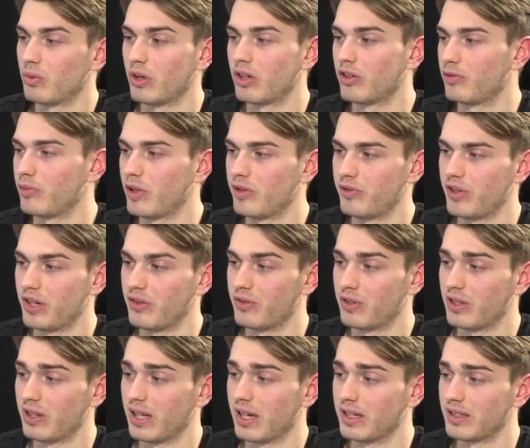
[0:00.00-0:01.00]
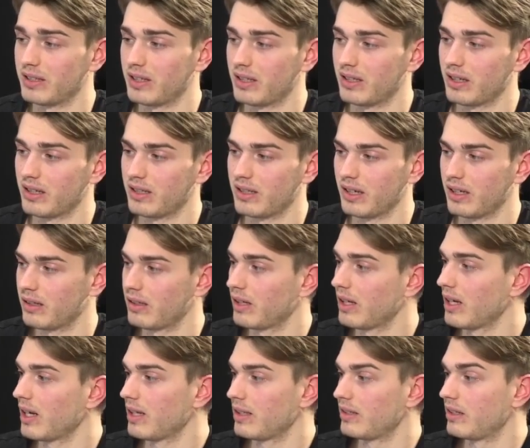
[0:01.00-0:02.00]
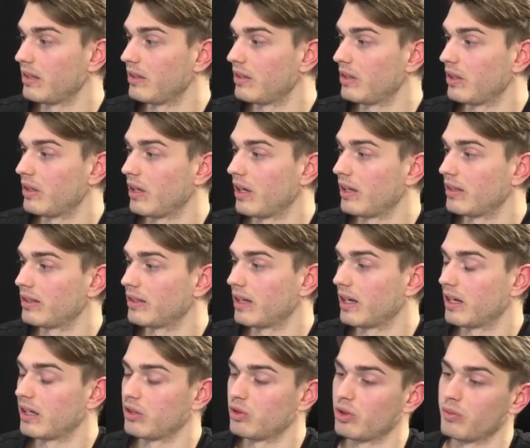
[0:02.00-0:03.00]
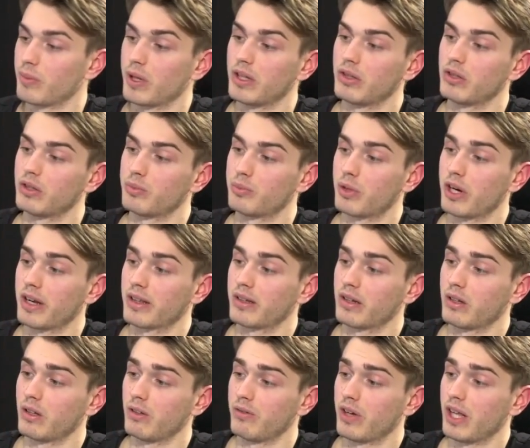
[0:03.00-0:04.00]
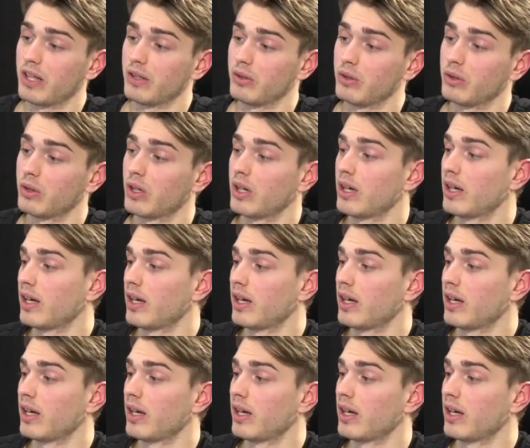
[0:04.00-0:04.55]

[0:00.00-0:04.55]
One of my favorite lines, as I said, since it has a tremendous practical value,